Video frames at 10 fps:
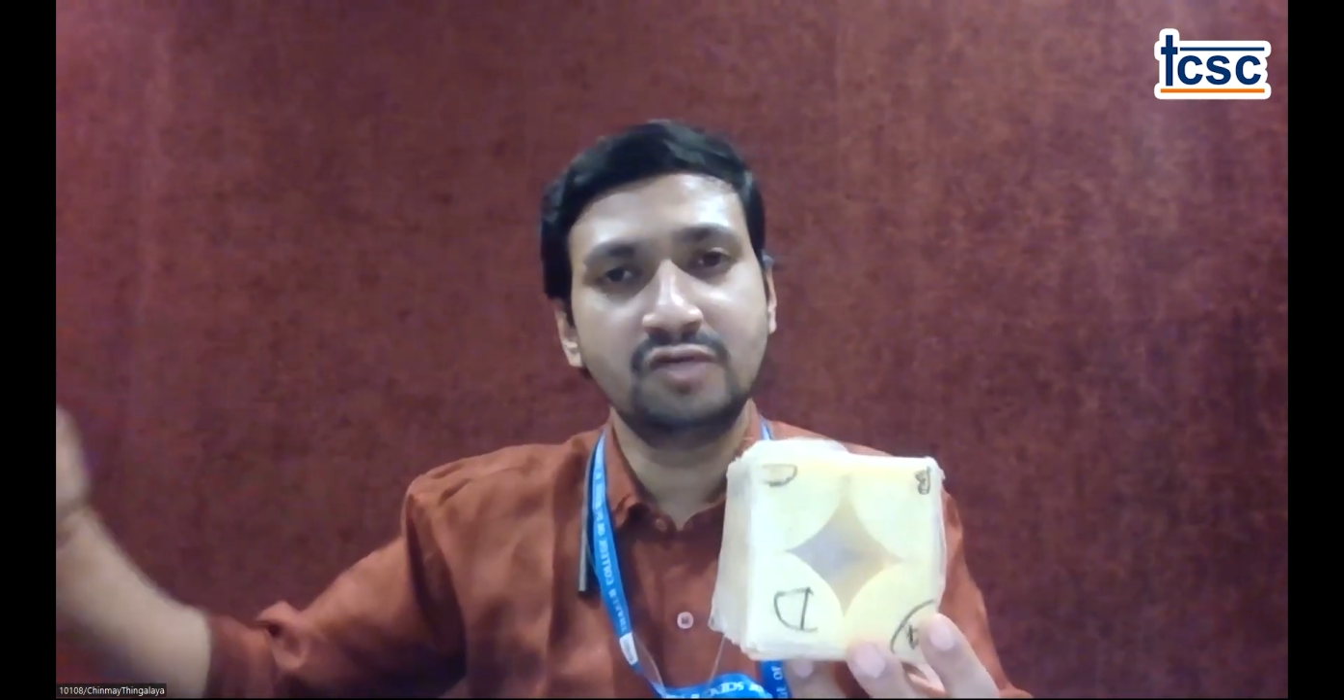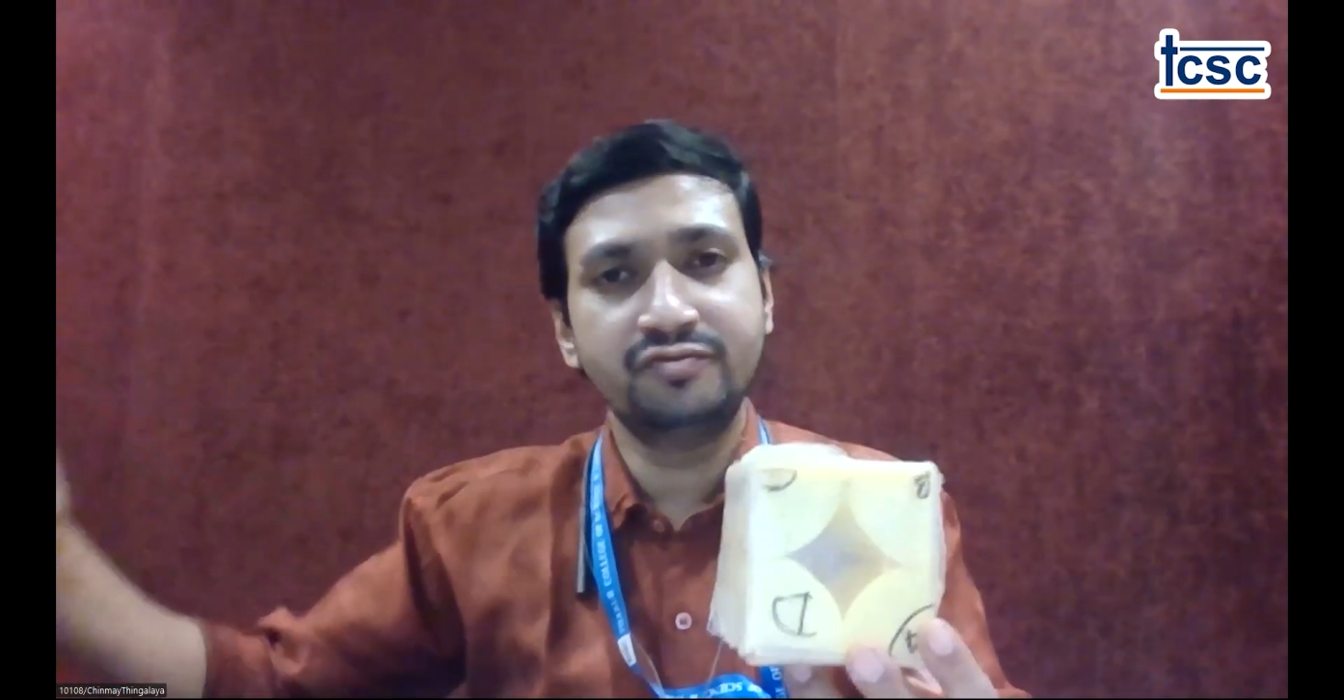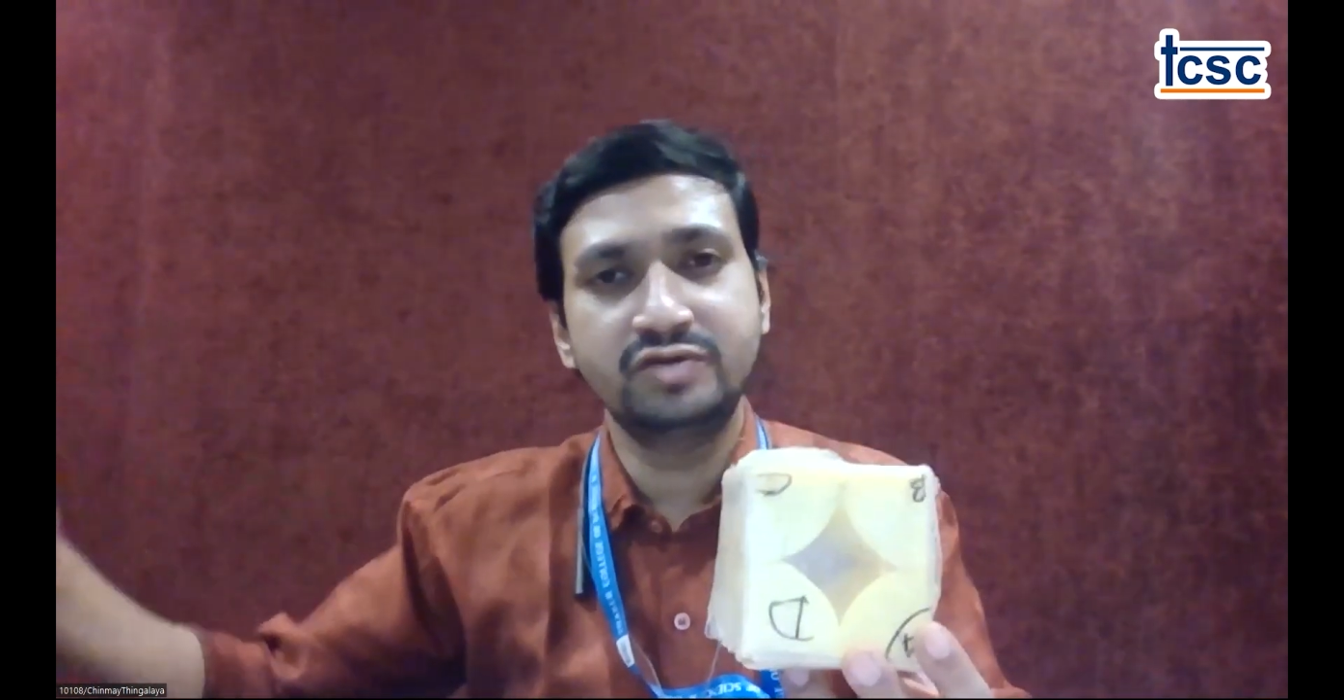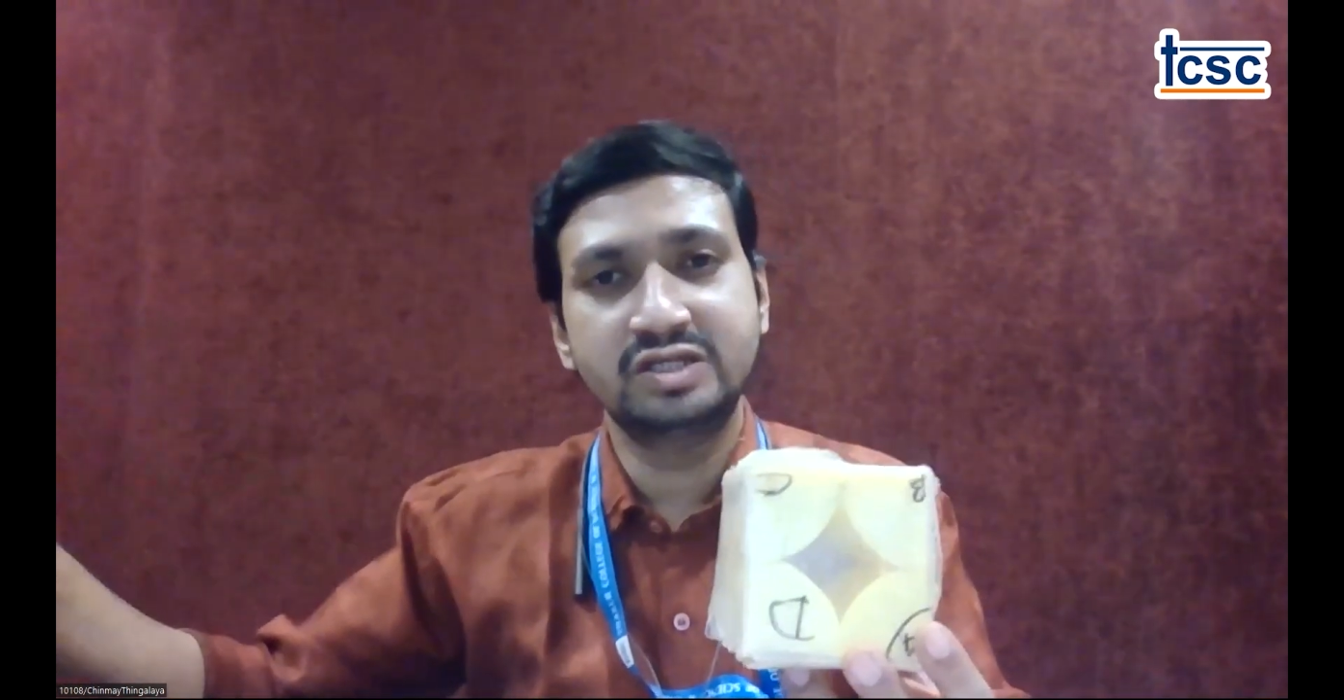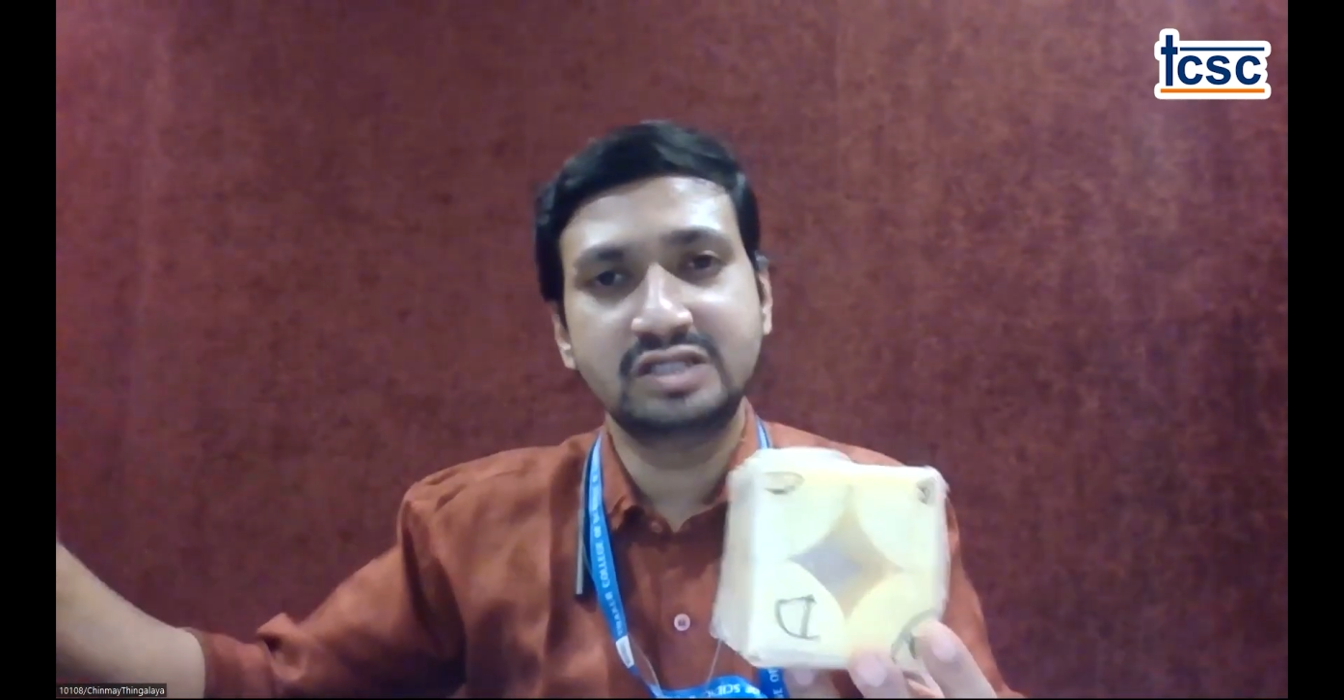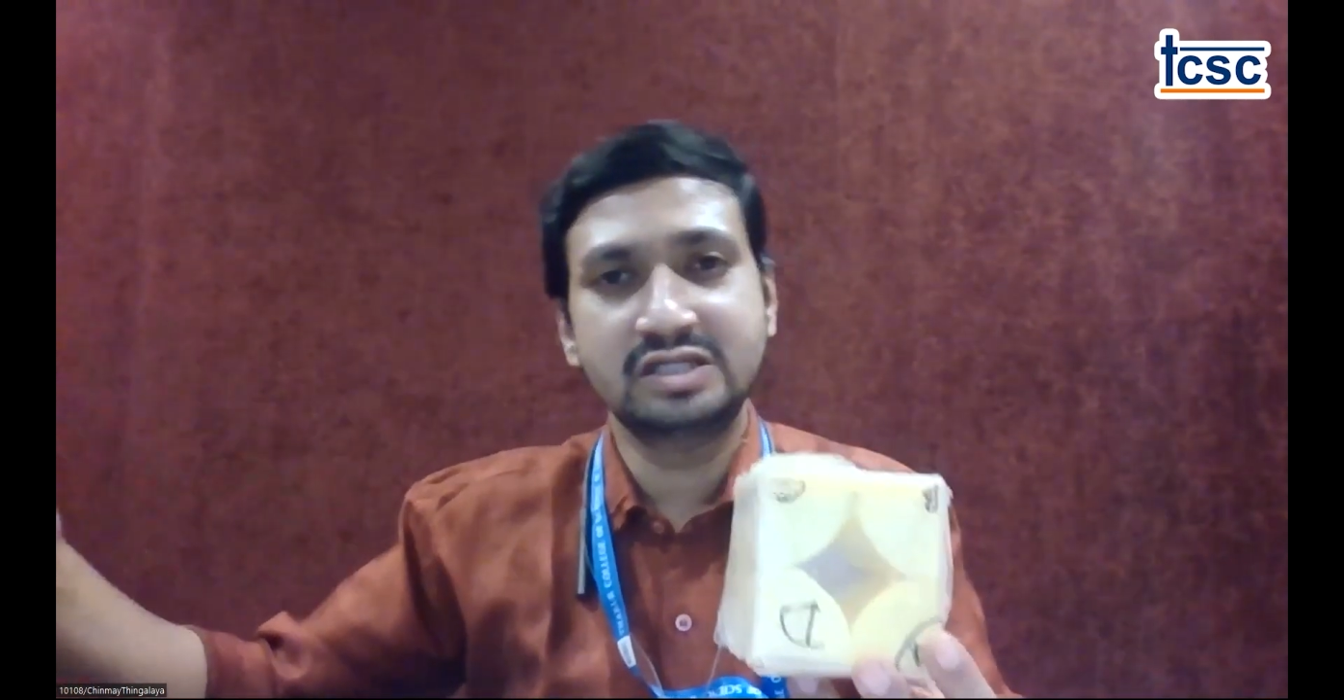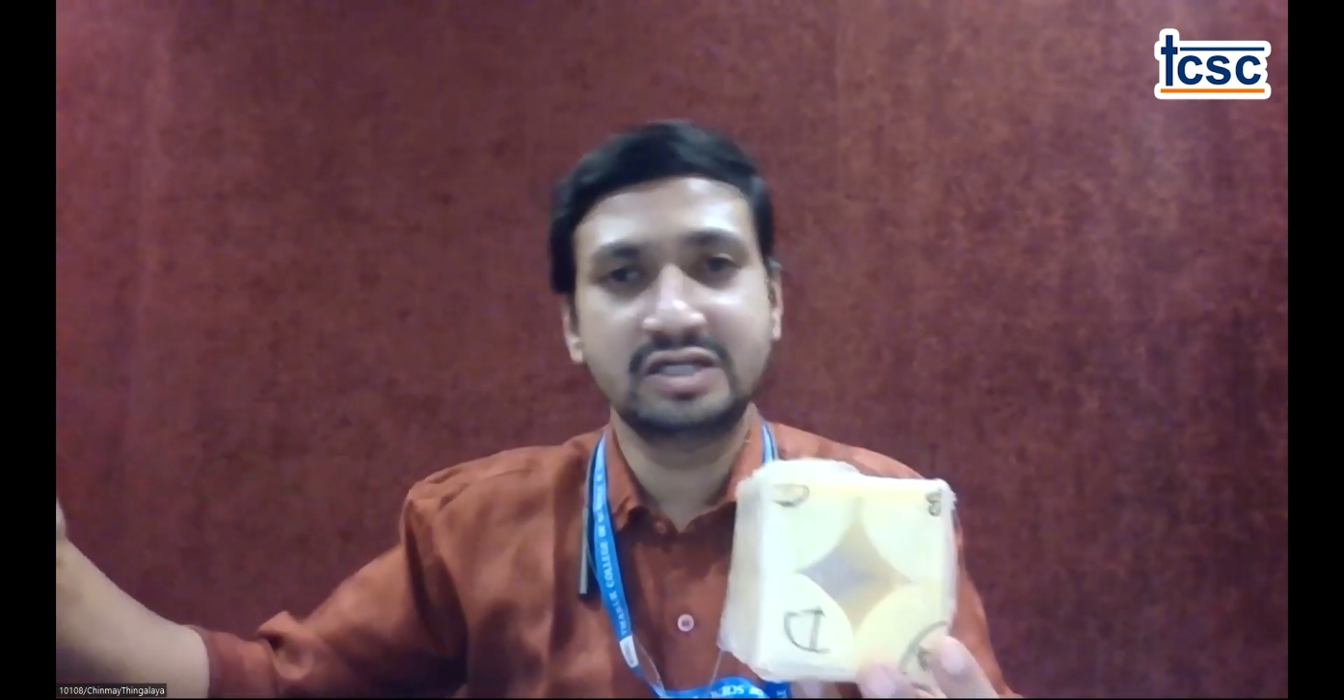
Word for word: of unit cells